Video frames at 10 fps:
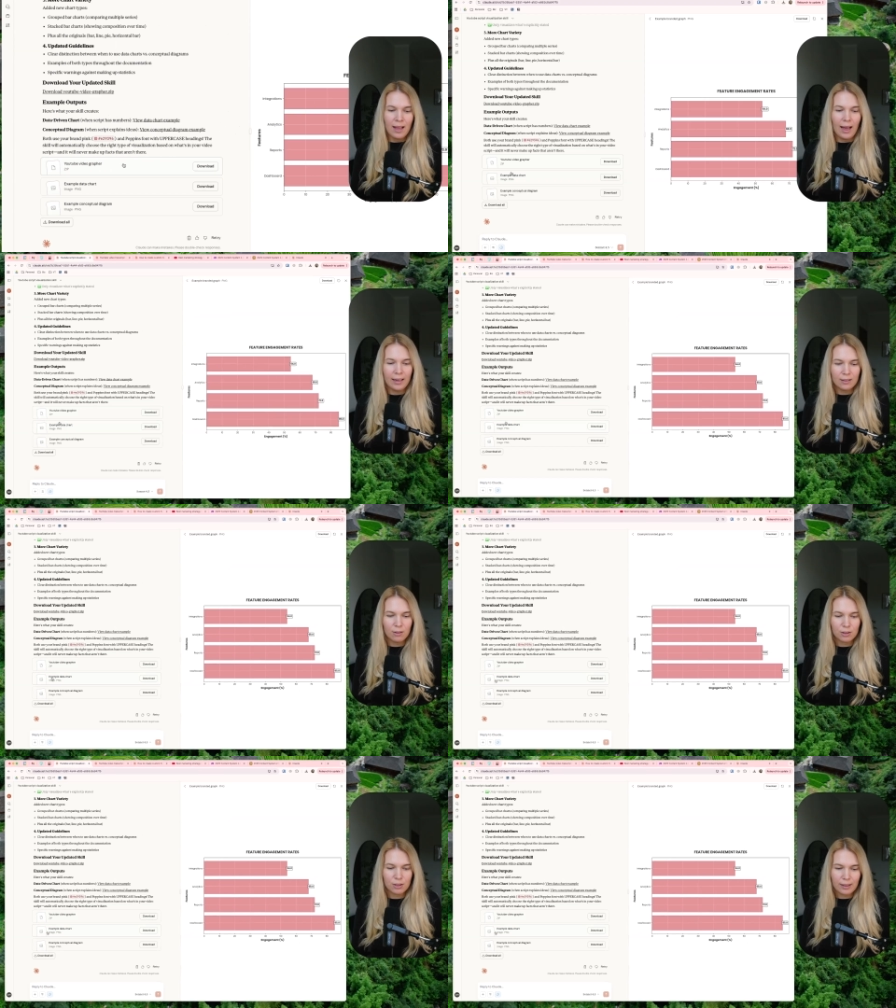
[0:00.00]
And it
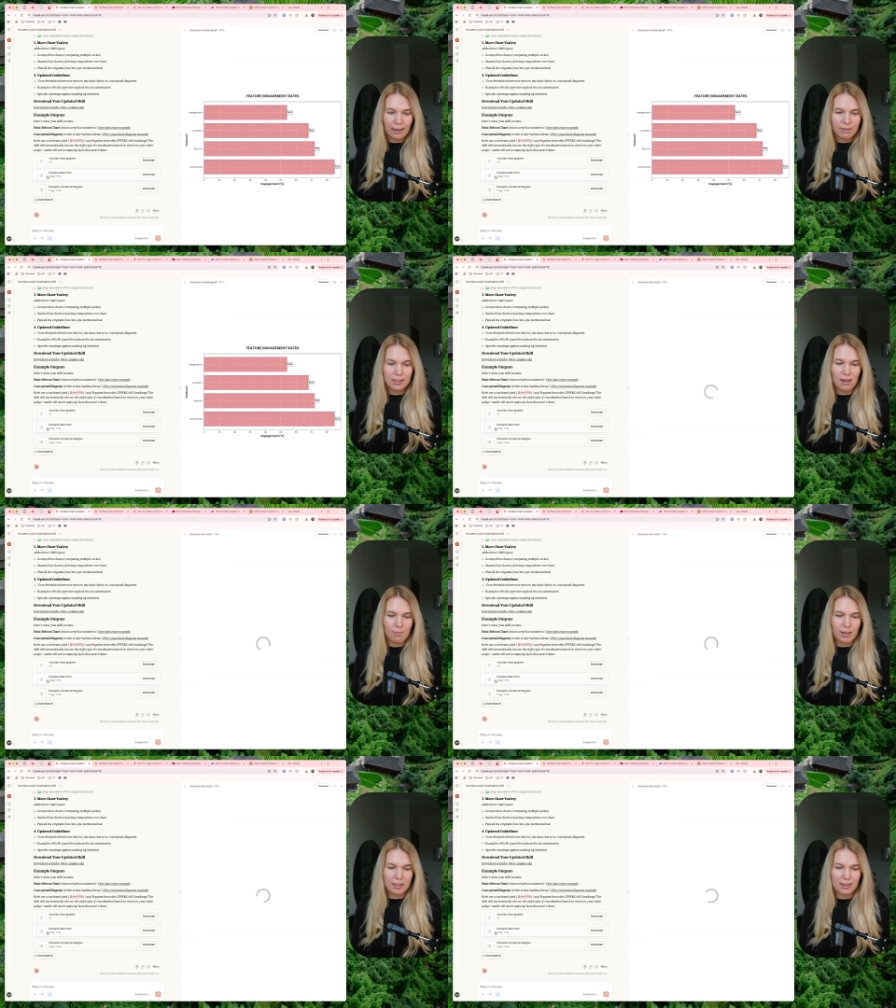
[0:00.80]
also gave
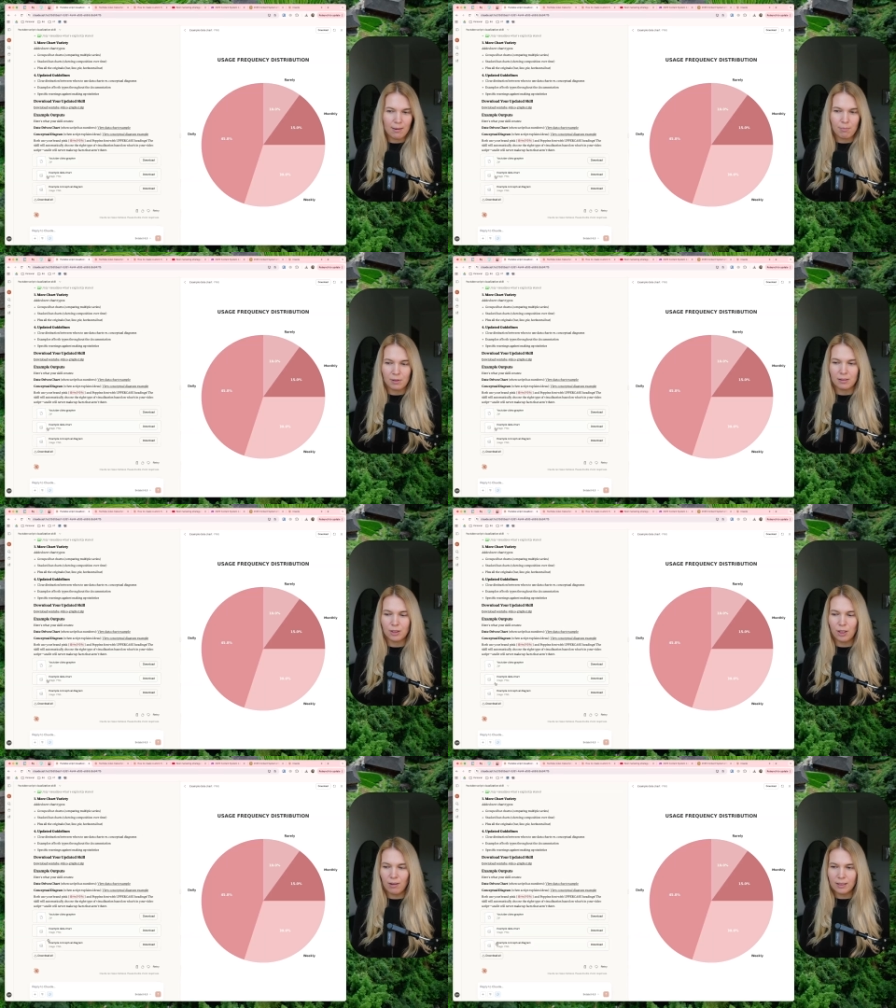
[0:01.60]
some example
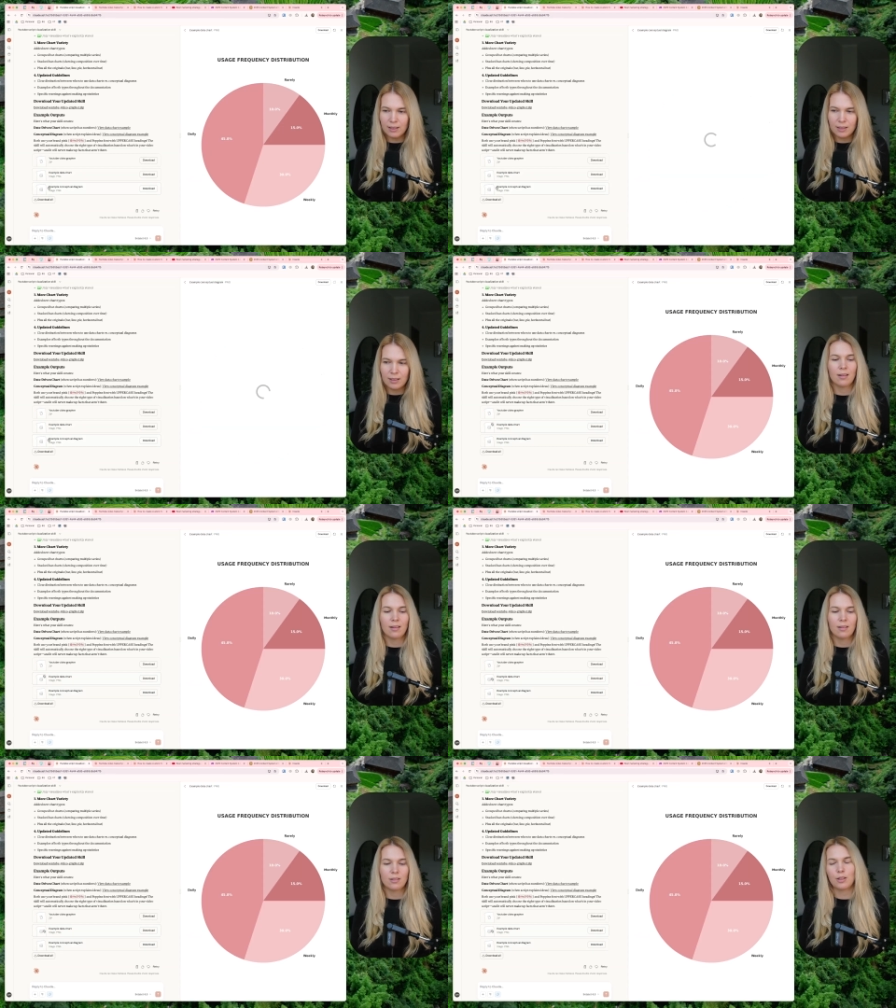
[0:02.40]
charts.
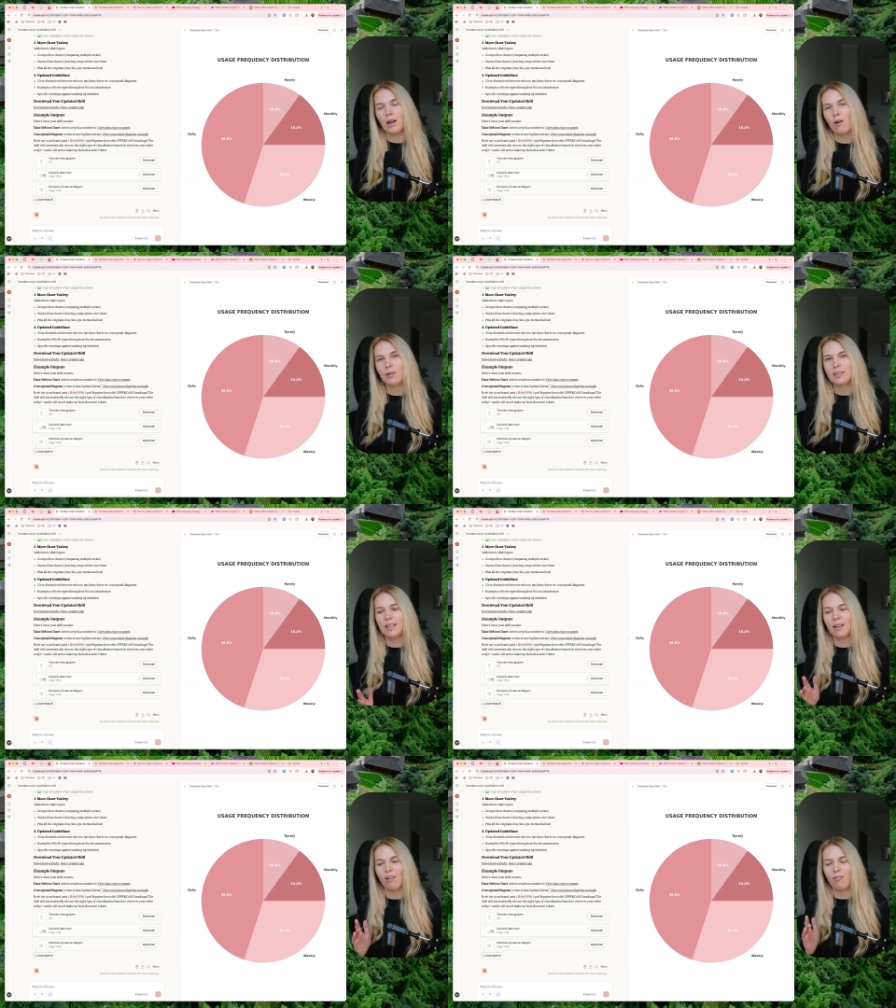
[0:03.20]
So now
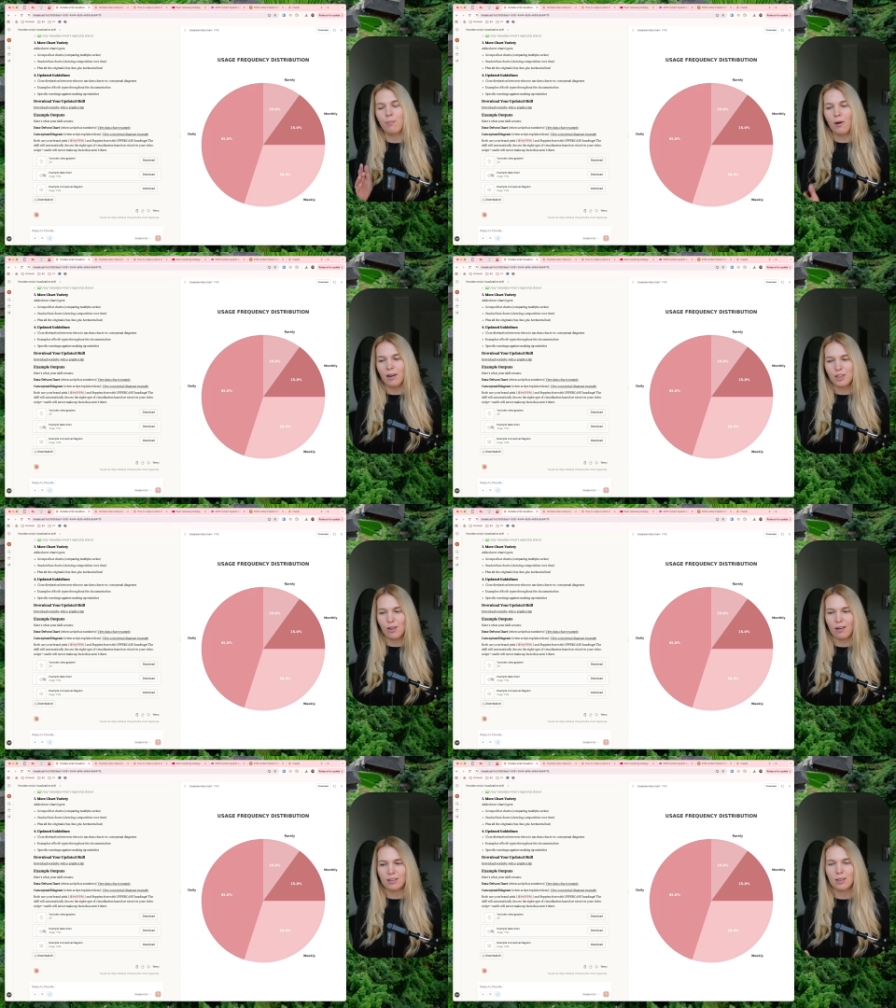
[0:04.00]
instead of bar
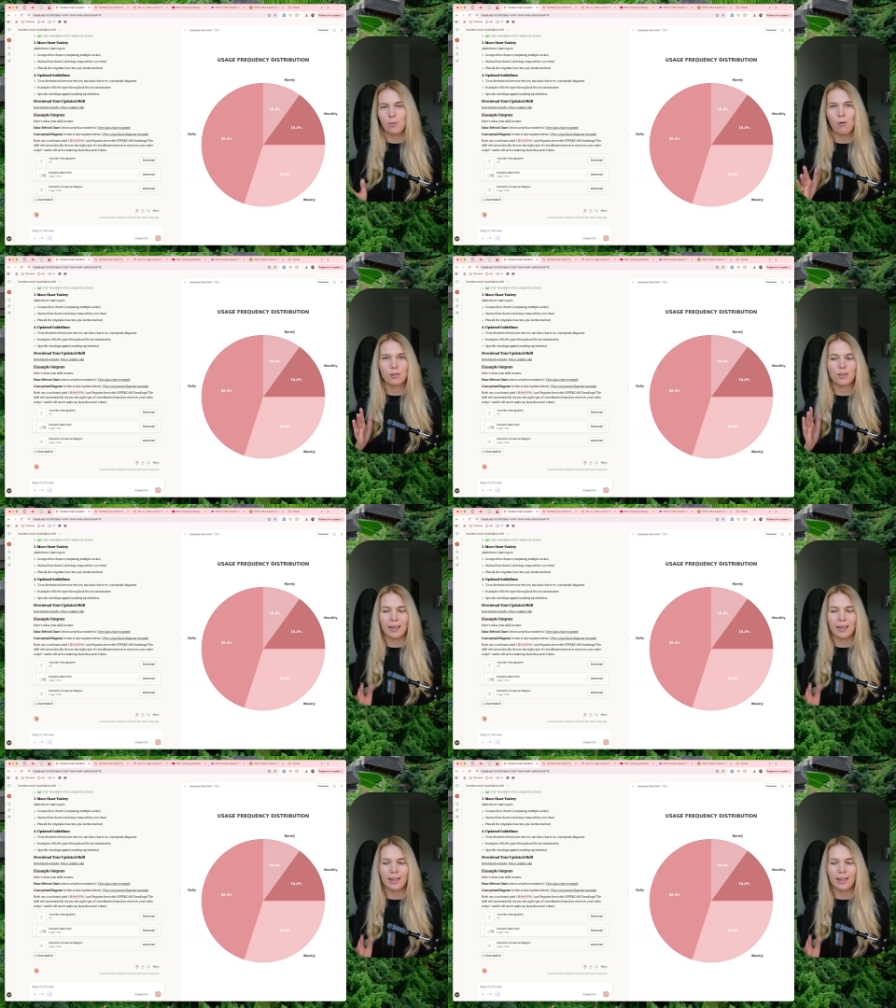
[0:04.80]
charts, I'm also